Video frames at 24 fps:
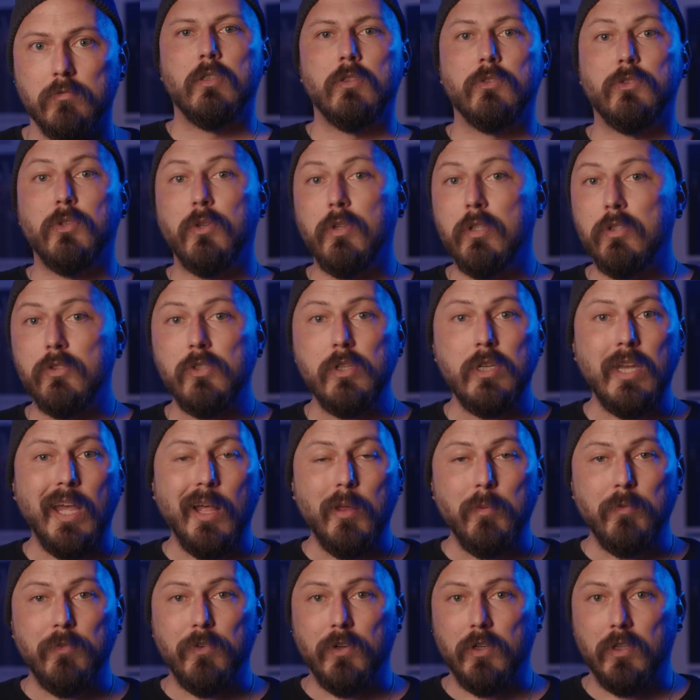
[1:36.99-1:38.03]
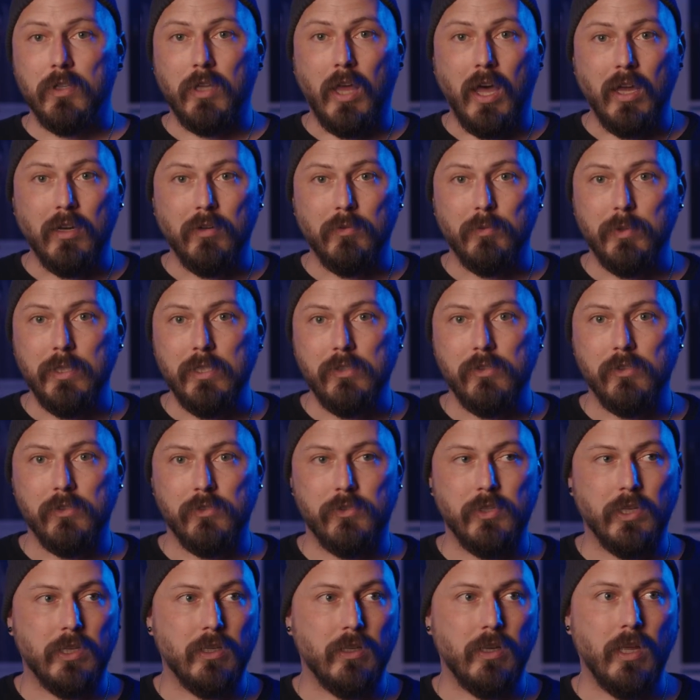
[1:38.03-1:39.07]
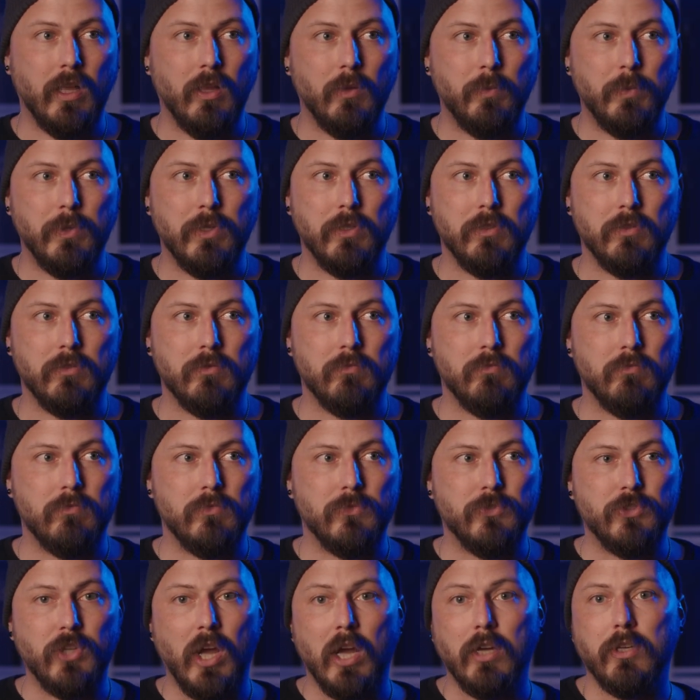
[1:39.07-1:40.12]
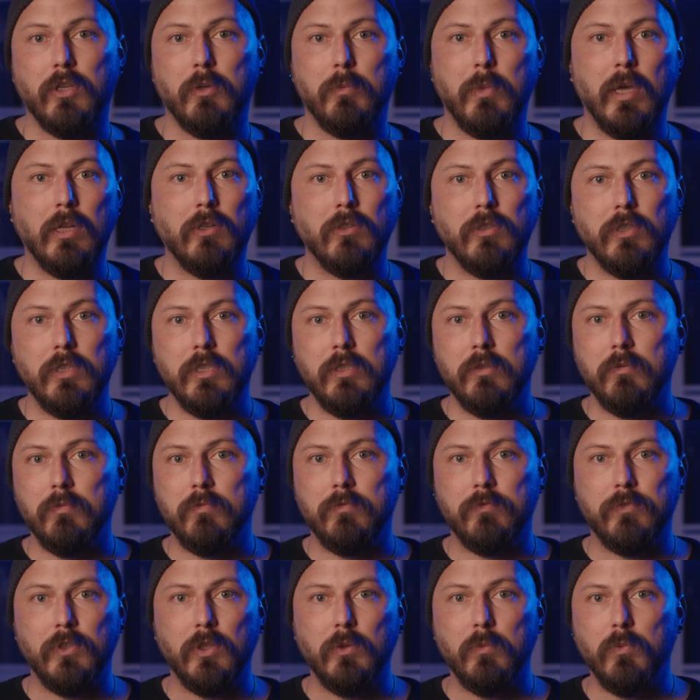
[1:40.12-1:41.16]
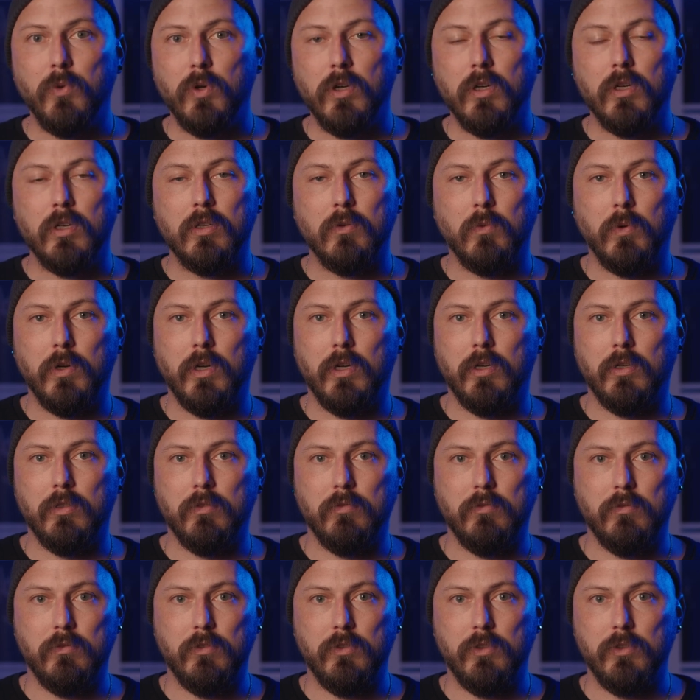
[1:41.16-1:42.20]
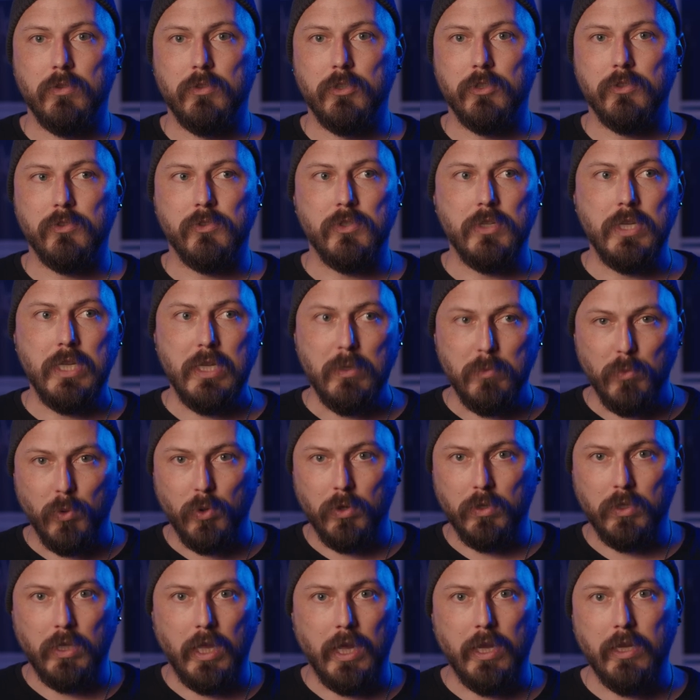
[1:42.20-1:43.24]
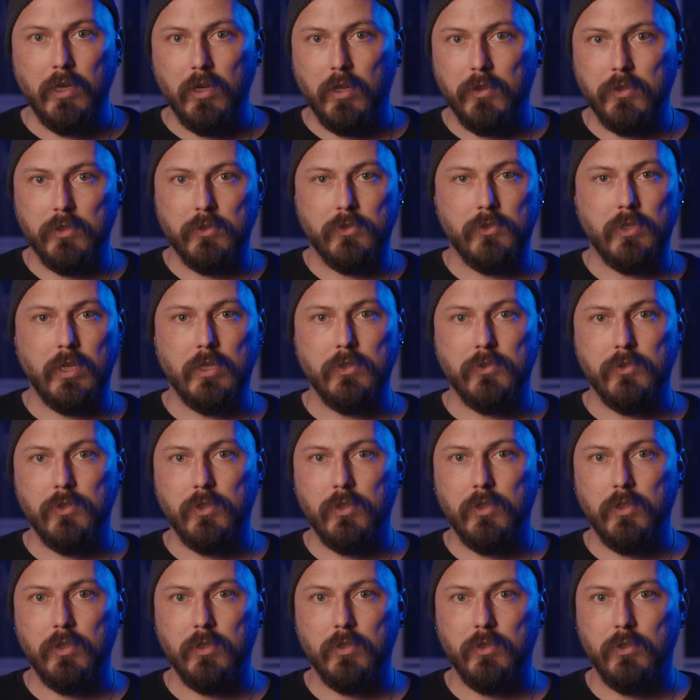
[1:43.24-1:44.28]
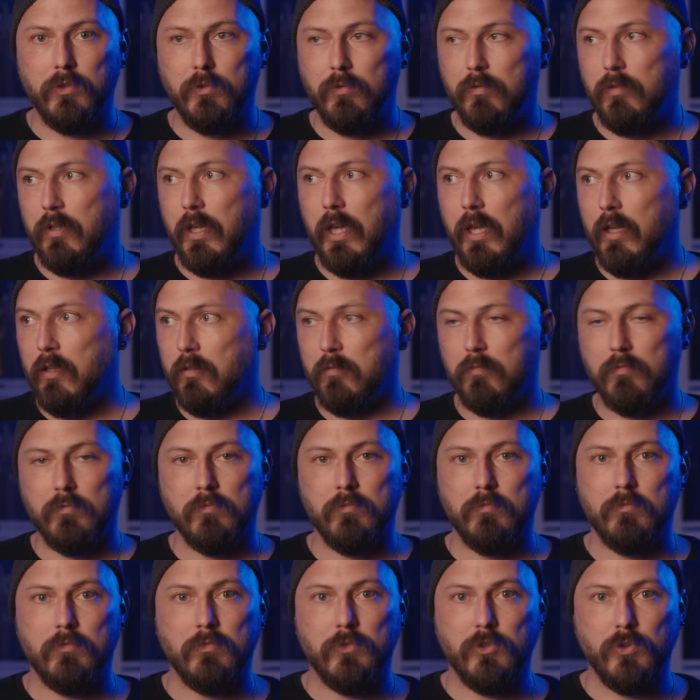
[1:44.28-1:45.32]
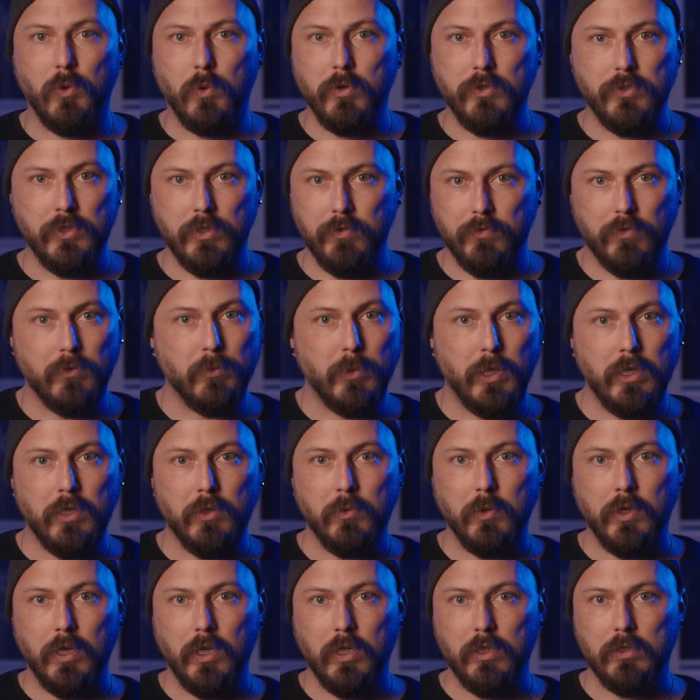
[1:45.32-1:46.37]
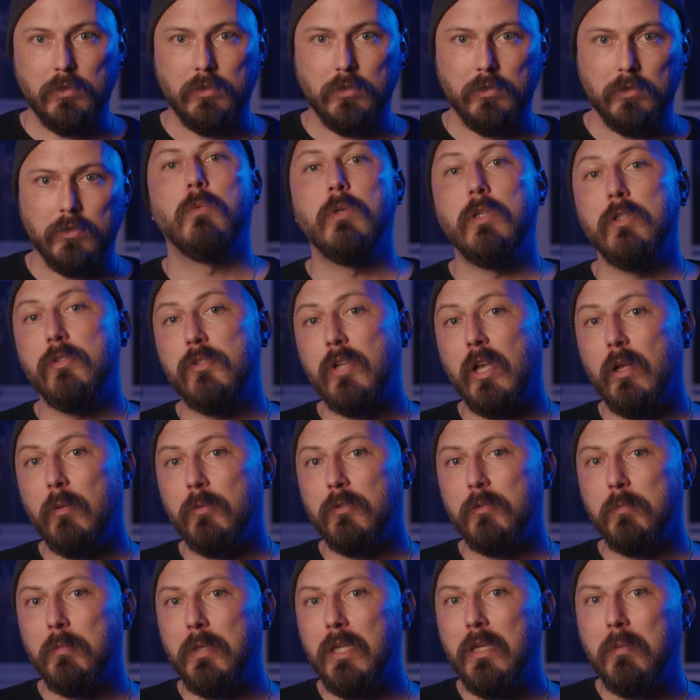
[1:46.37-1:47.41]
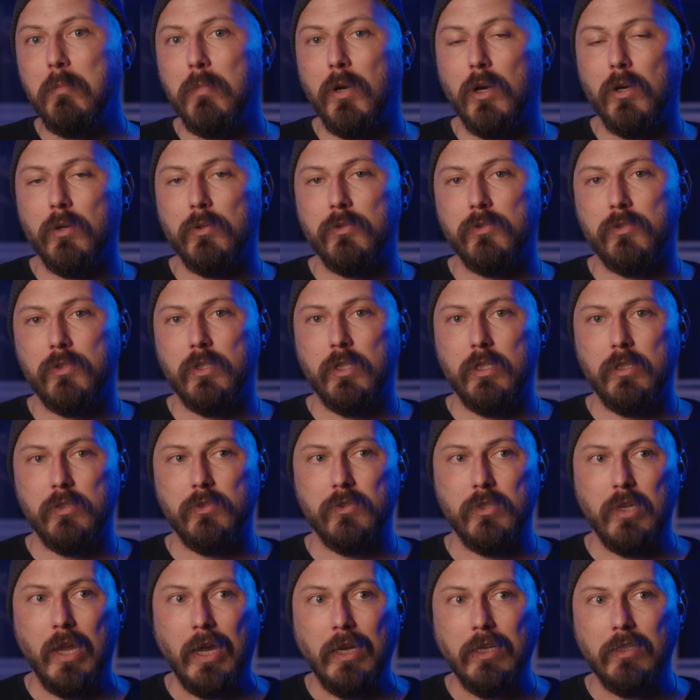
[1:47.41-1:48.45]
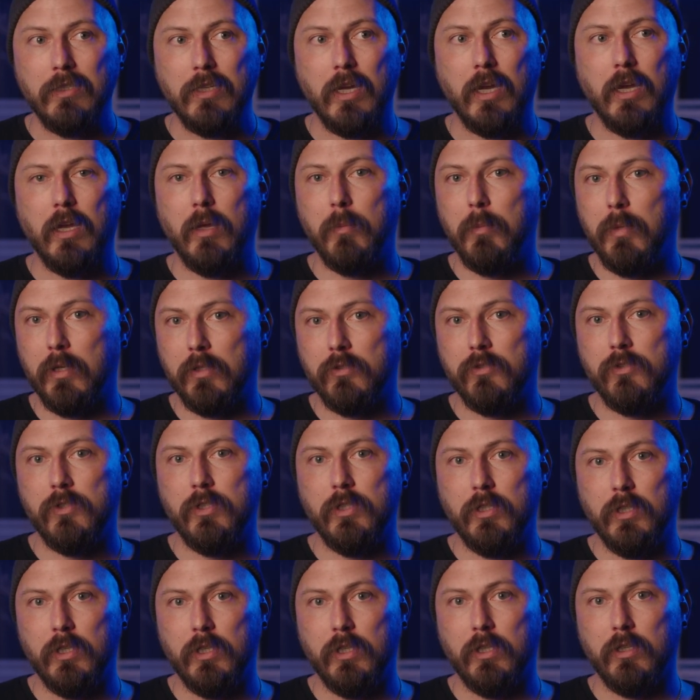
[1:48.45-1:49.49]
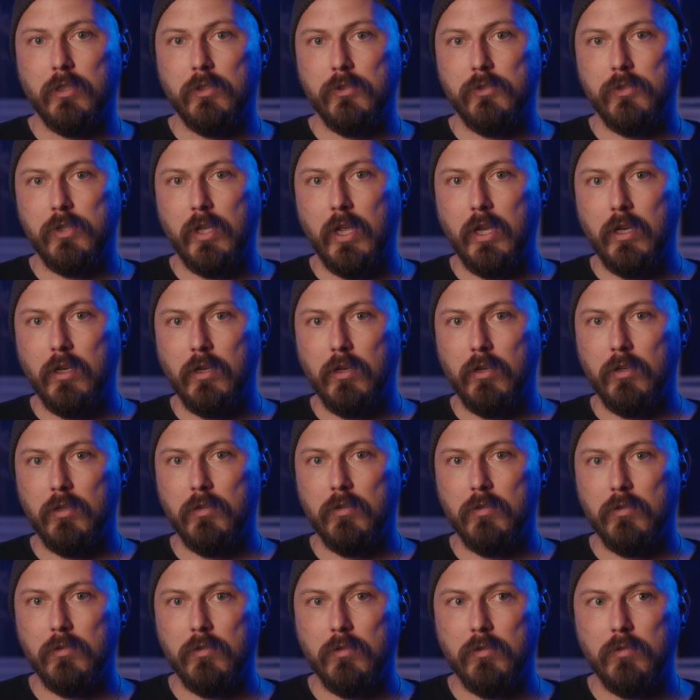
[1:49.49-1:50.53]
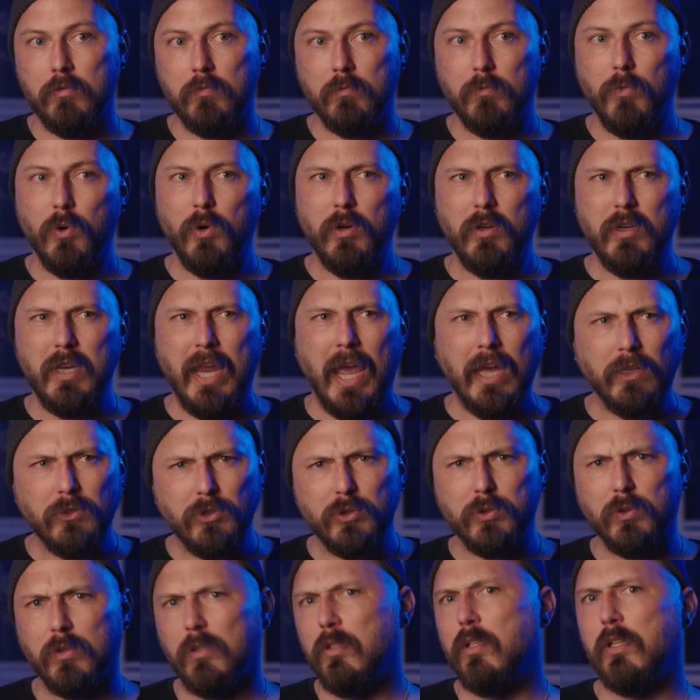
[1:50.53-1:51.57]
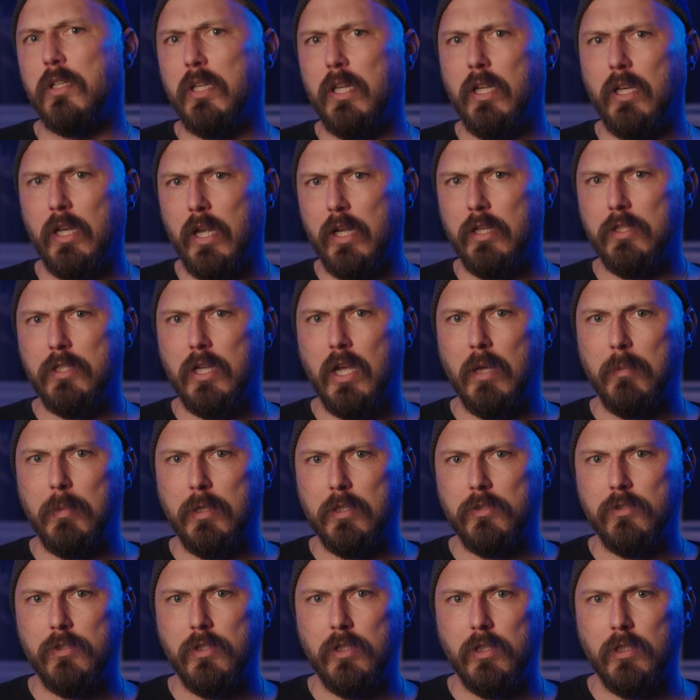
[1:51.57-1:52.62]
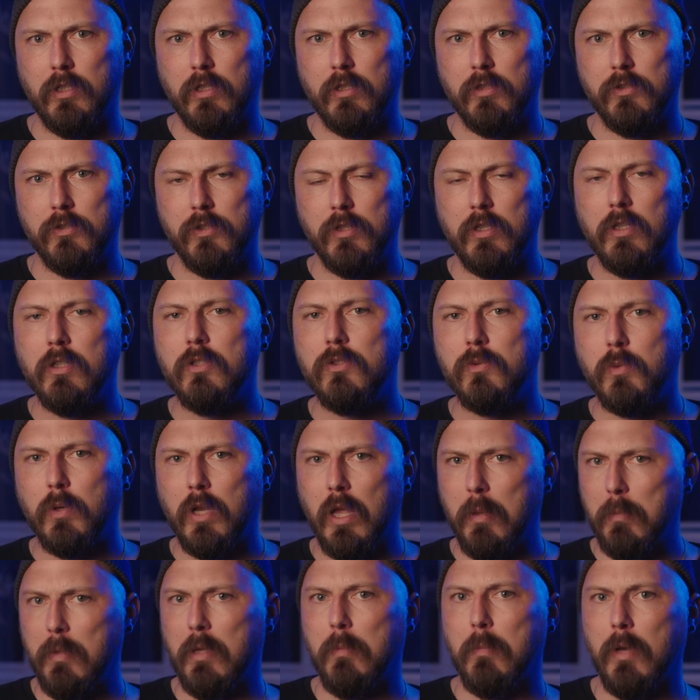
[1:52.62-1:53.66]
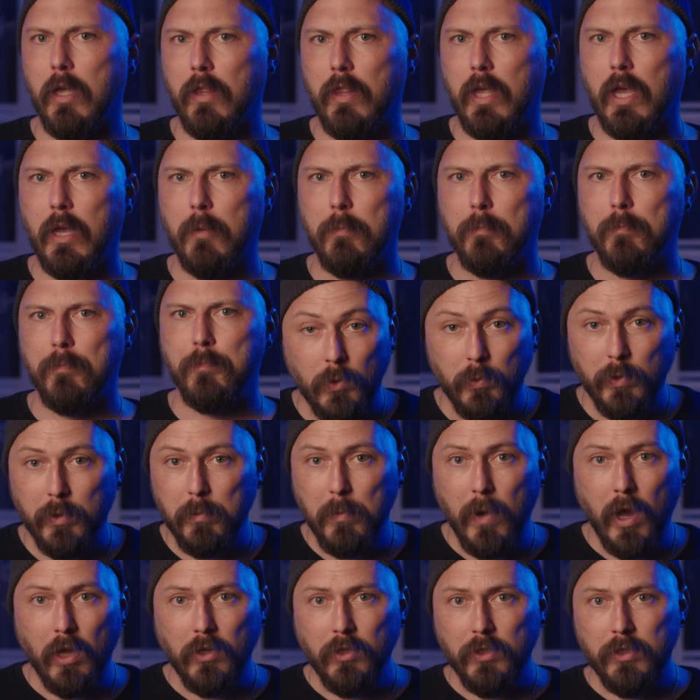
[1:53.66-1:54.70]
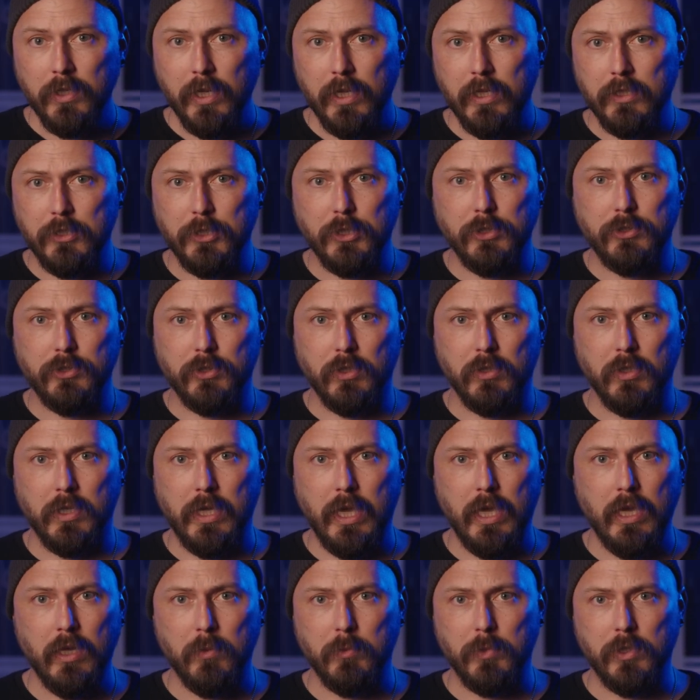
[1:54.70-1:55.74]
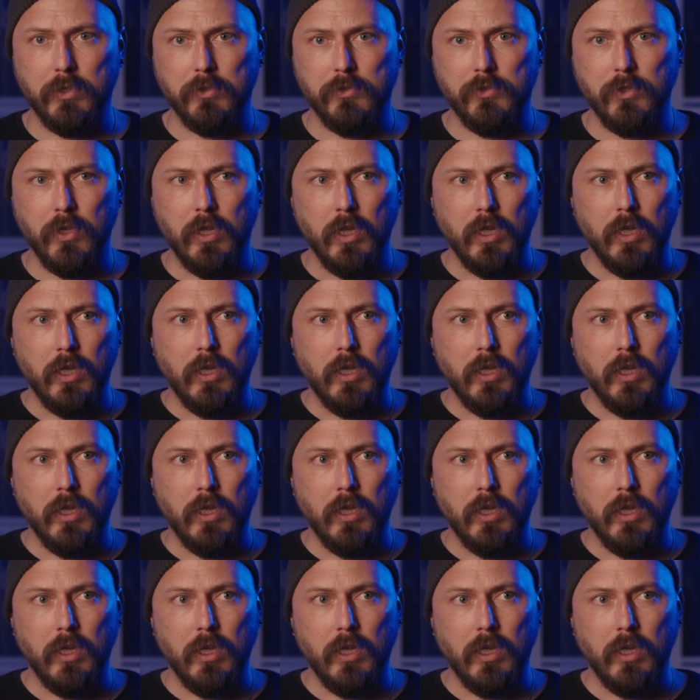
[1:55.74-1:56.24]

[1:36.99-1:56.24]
So this can help for a lot of reasons. It can help in documentary film work where you just need more light on the sensor and you can't source it from anywhere. Where it's helped me most is nighttime exteriors and more natural looking nighttime exteriors. And here's what I mean by that. With modern day digital cameras,